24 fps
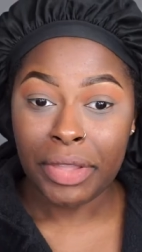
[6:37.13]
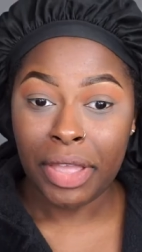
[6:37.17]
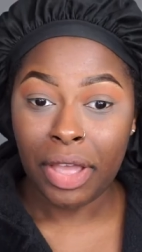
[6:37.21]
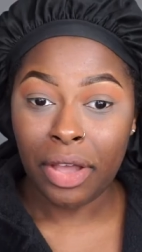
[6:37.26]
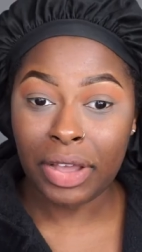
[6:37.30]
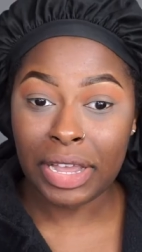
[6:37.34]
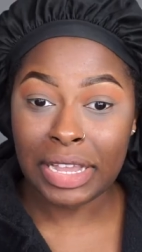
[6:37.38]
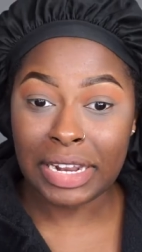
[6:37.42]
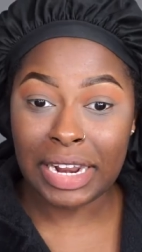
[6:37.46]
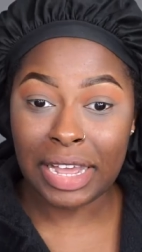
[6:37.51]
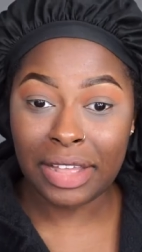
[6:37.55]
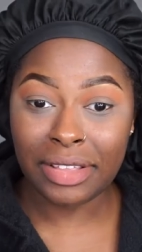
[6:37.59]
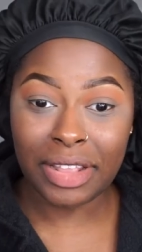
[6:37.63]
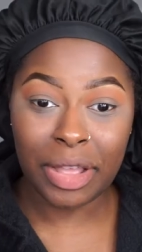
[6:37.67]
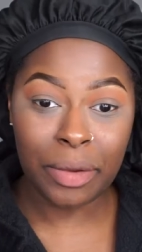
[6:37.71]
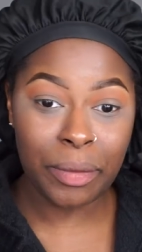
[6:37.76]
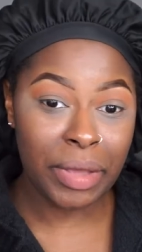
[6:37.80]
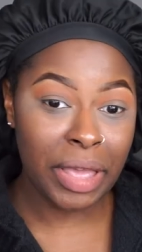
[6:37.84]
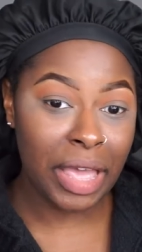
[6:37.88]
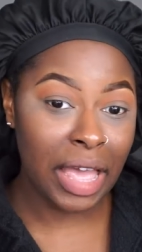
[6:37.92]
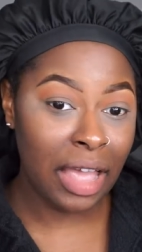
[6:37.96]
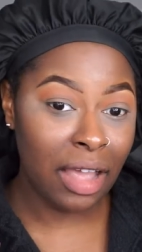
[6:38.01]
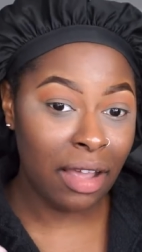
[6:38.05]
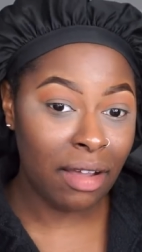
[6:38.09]
okay now that
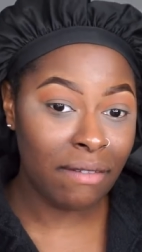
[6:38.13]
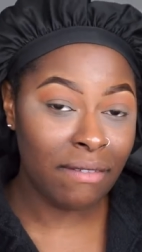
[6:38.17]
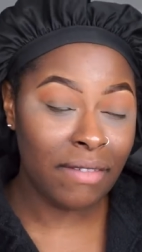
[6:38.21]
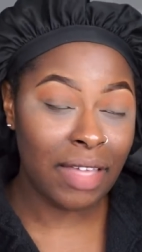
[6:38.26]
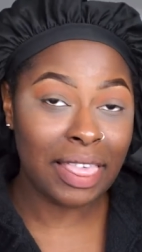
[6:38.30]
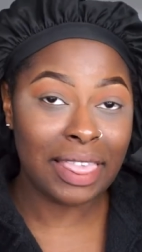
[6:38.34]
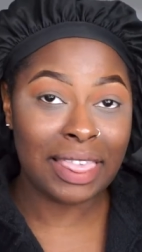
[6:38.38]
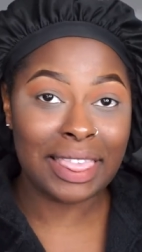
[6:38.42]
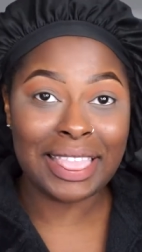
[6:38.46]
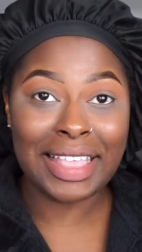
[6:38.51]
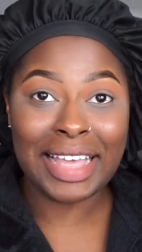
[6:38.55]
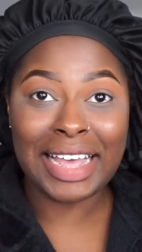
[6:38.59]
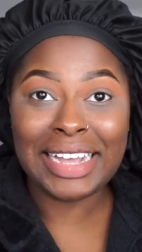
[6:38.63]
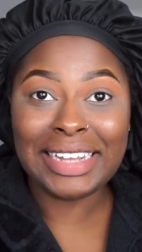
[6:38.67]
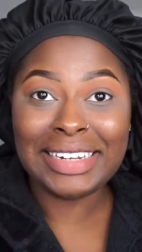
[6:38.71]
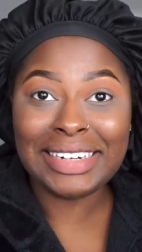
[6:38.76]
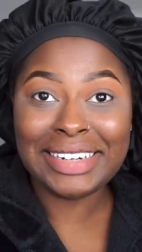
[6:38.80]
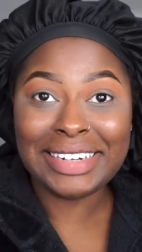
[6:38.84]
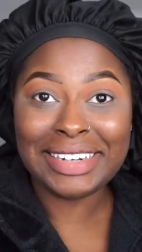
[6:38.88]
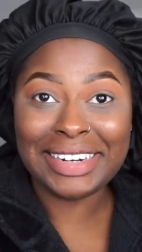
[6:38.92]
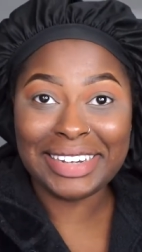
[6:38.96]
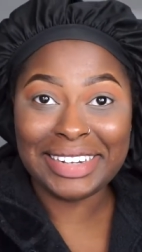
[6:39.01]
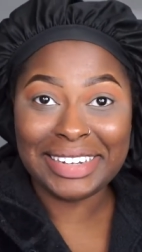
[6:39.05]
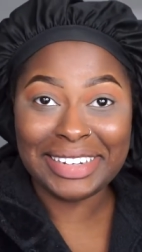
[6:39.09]
we have
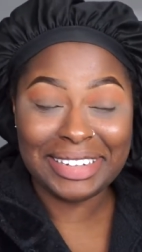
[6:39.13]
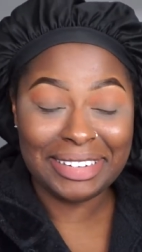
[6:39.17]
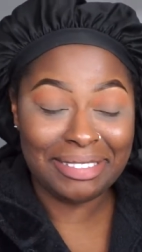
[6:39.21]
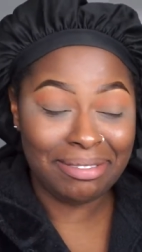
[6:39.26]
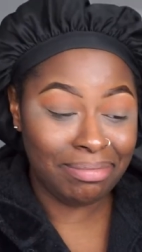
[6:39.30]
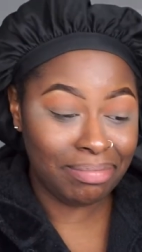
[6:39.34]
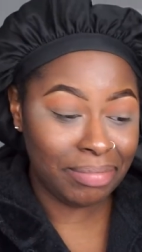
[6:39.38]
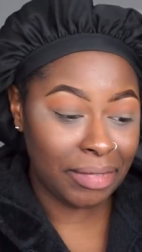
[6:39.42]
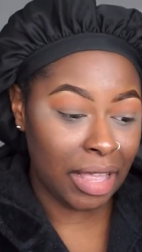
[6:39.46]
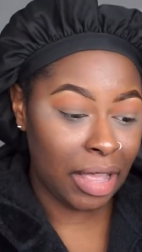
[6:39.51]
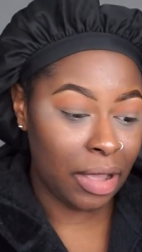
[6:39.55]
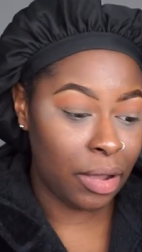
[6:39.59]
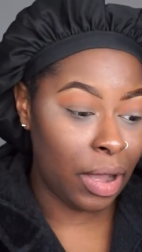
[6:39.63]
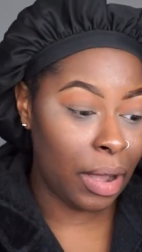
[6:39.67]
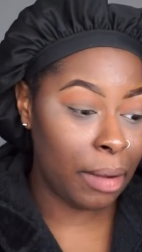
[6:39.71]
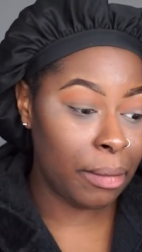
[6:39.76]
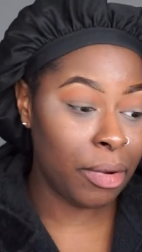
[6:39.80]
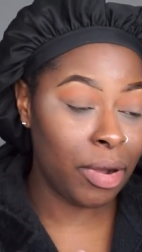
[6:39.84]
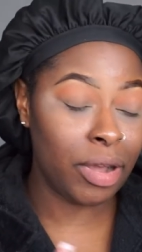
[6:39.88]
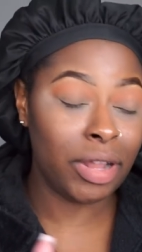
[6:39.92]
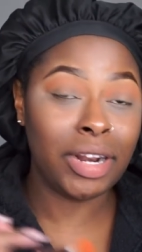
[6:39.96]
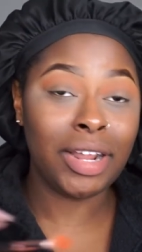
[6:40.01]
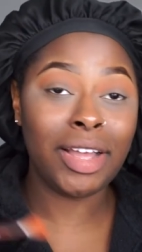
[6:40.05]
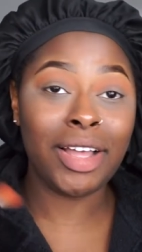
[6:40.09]
that done
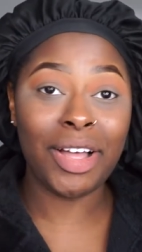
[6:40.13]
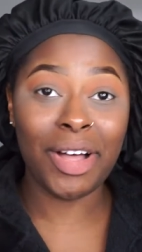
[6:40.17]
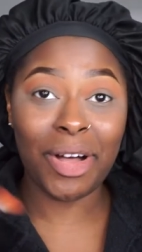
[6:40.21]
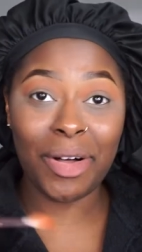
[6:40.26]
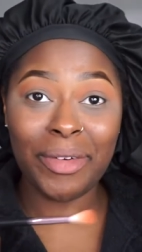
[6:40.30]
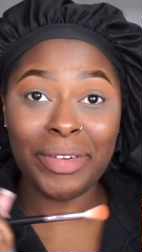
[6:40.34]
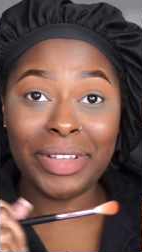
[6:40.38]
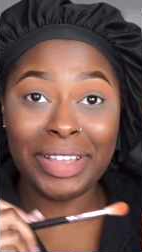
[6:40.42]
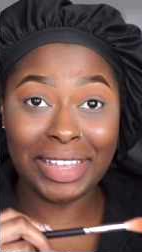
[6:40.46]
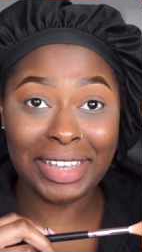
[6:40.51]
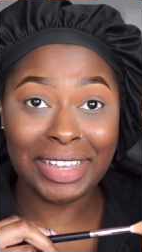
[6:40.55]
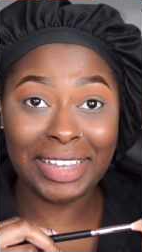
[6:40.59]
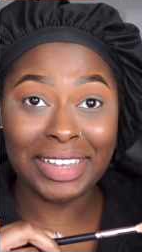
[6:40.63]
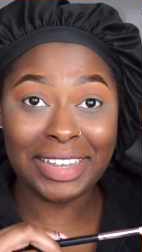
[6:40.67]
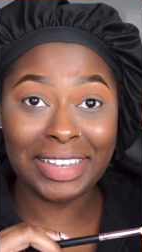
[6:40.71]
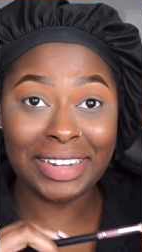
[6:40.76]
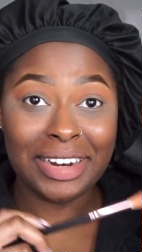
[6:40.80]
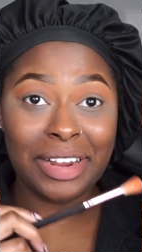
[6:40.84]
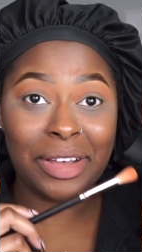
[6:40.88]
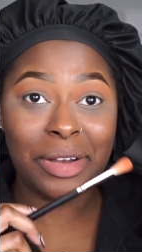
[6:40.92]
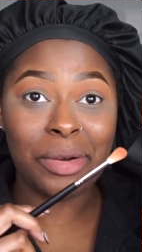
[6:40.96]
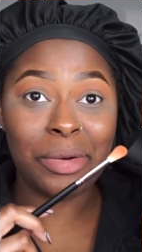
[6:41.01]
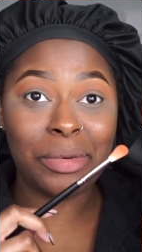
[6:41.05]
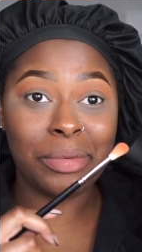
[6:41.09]
I'm gonna go
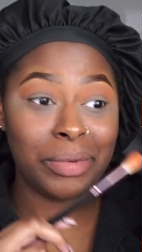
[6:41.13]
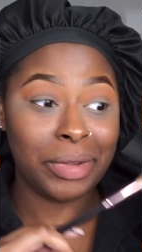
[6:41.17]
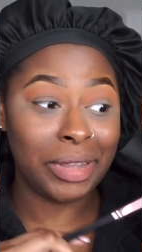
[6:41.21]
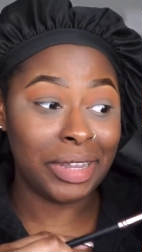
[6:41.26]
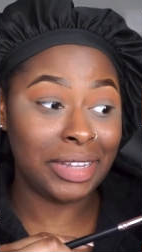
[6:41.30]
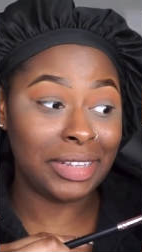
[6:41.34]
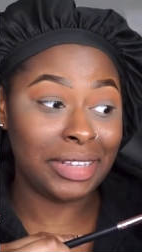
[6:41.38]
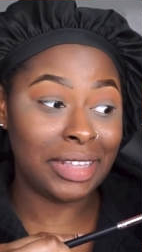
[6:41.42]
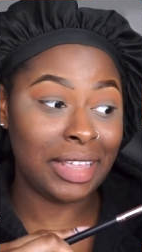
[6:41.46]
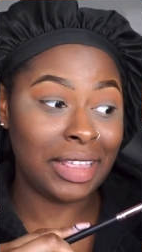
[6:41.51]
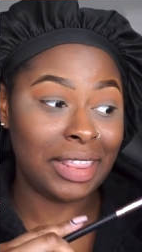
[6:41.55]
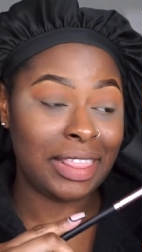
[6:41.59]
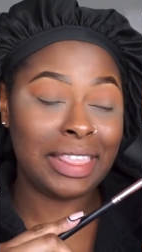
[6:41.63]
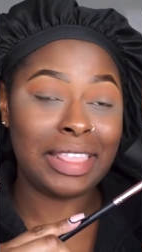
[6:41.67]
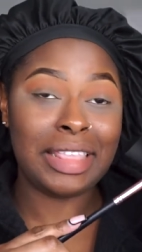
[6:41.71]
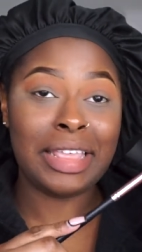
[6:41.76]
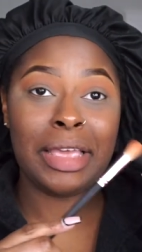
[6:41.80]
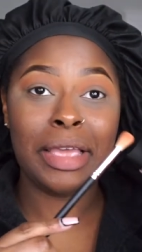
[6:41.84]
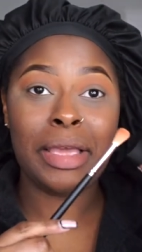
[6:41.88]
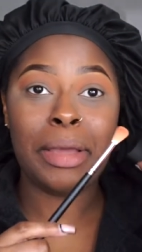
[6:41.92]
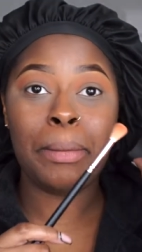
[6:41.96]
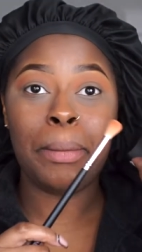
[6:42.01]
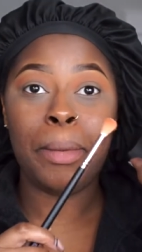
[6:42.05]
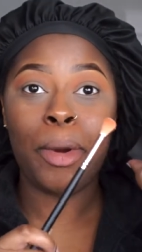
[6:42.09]
in with
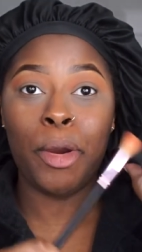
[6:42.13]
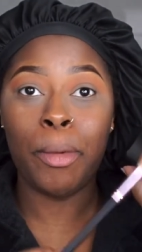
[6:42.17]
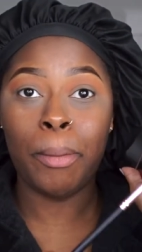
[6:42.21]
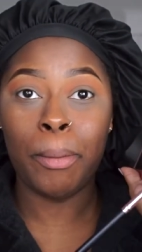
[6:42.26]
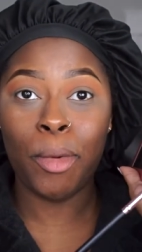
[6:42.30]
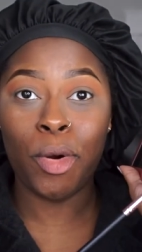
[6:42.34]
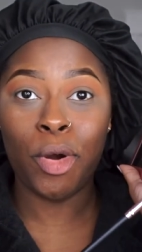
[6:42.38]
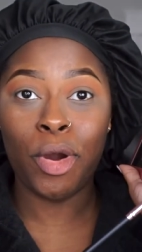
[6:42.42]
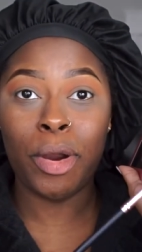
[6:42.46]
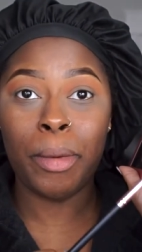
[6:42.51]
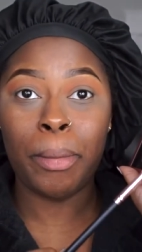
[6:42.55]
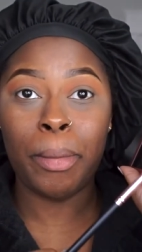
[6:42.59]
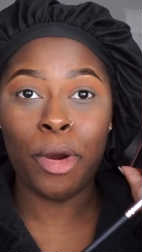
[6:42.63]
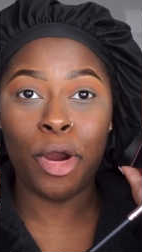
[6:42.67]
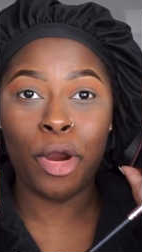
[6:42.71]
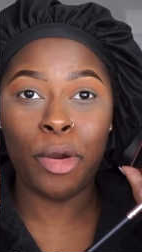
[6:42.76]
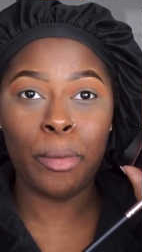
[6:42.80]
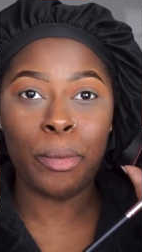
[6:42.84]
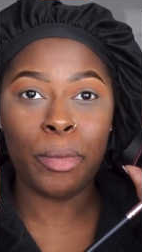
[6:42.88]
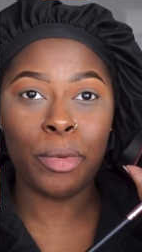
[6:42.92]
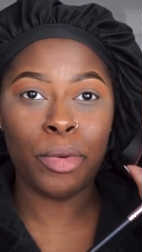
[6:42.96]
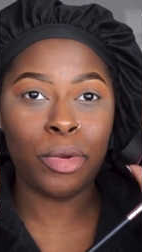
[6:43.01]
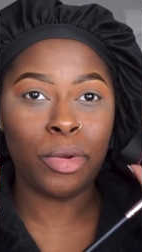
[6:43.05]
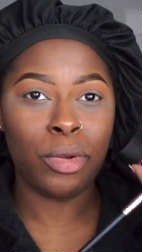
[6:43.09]
the more
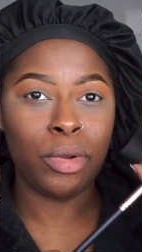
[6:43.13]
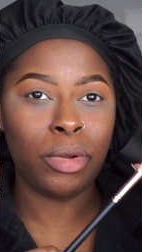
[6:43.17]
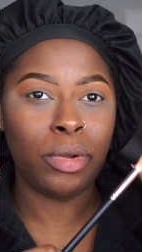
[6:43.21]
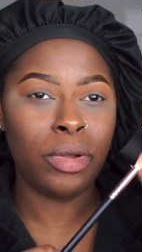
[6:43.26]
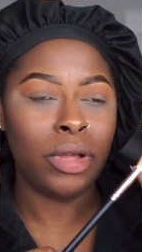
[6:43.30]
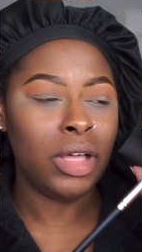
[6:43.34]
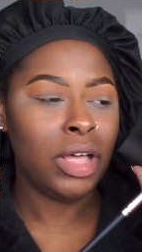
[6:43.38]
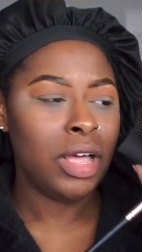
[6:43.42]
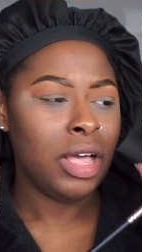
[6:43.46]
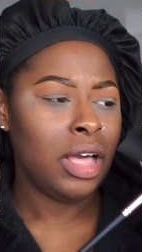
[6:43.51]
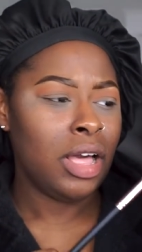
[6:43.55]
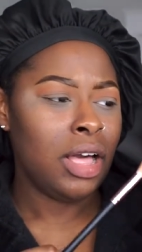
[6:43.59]
purple